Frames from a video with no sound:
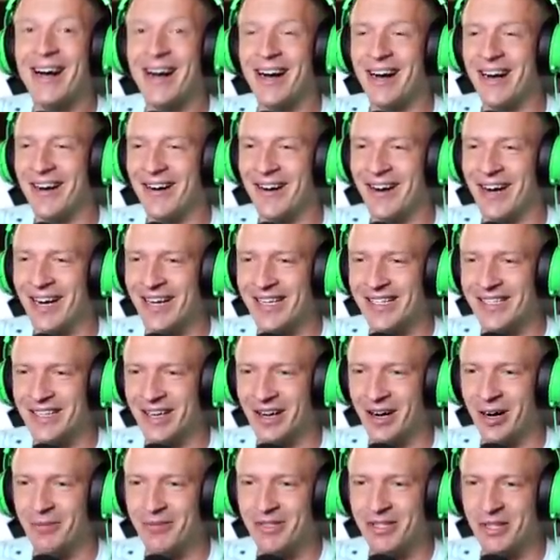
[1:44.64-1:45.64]
Alright,
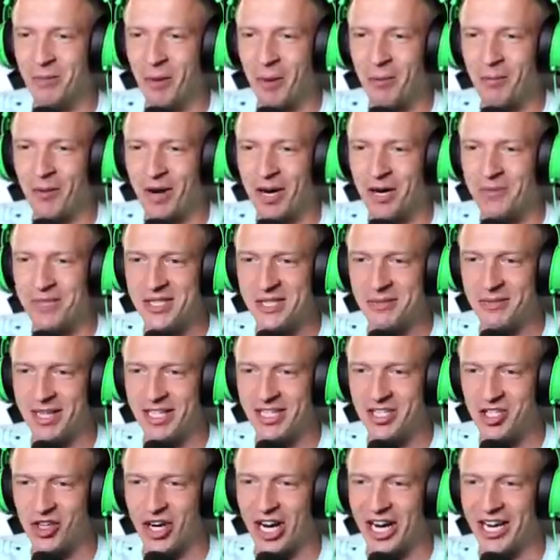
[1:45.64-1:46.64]
so I'm super pumped to
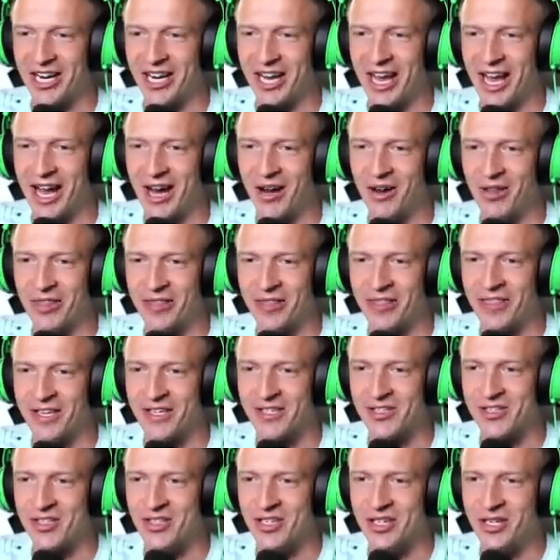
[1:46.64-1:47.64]
be trying out
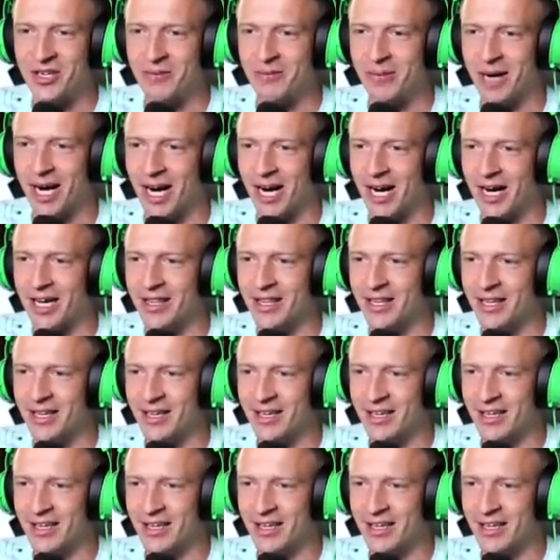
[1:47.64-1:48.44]
this new mod.